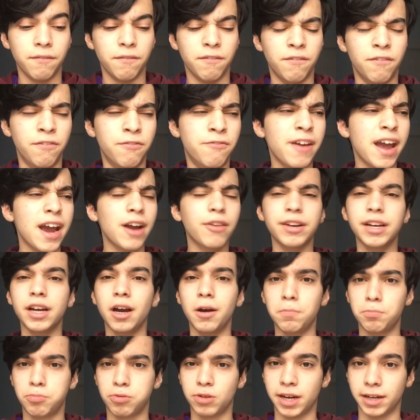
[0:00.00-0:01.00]
very
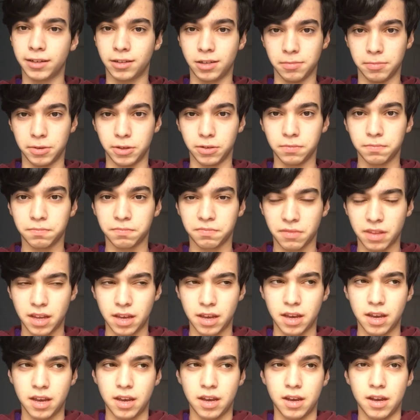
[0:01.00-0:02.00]
unpredictable.
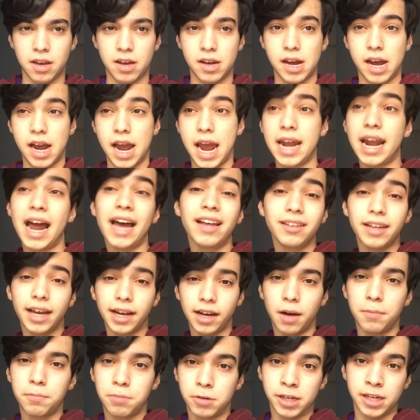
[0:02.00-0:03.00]
And I like
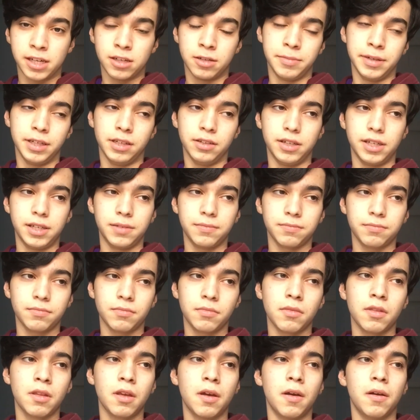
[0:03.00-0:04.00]
unpredictability.
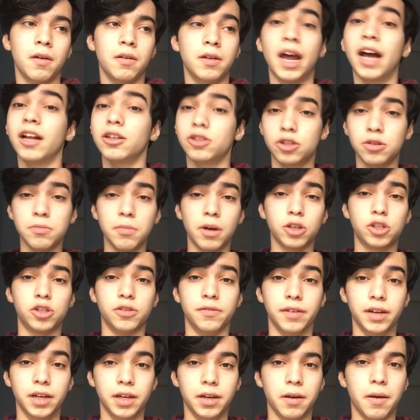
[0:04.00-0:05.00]
Not too much
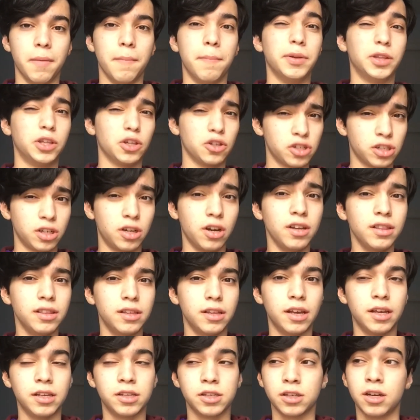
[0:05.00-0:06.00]
of it, but there's good
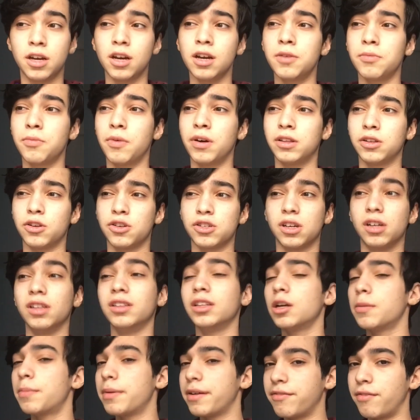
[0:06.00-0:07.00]
it's good when there's a
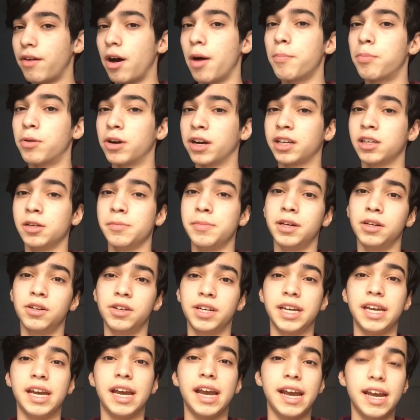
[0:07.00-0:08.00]
little bit of
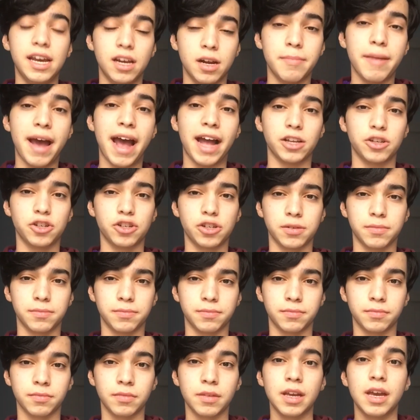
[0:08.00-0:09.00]
unpredictability in a match
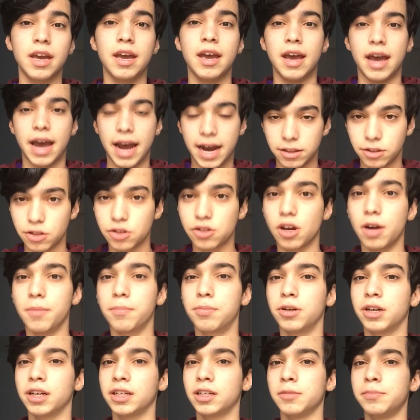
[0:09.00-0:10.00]
and there's
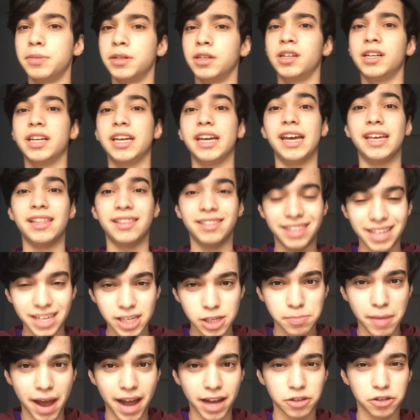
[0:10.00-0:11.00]
unpredictability in
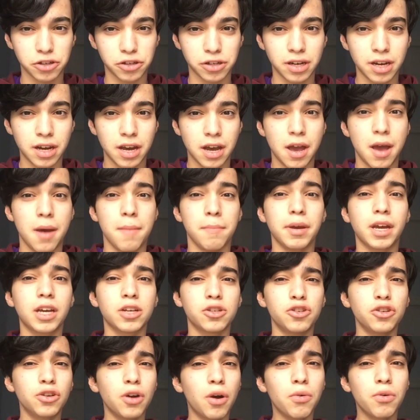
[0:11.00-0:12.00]
this match
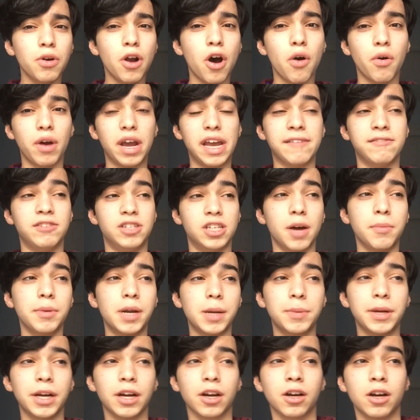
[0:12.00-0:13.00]
because you don't know if
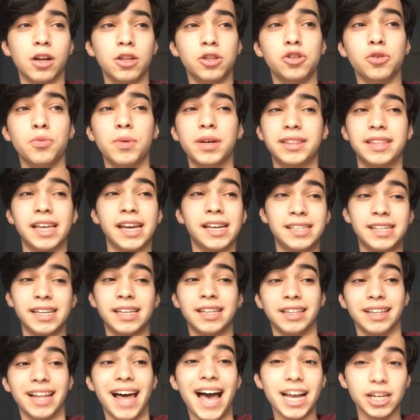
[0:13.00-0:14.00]
WWE are going to do what they did
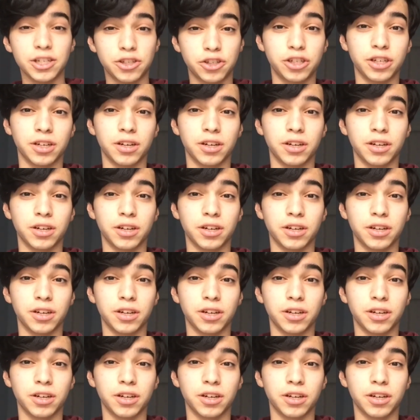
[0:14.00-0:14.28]
last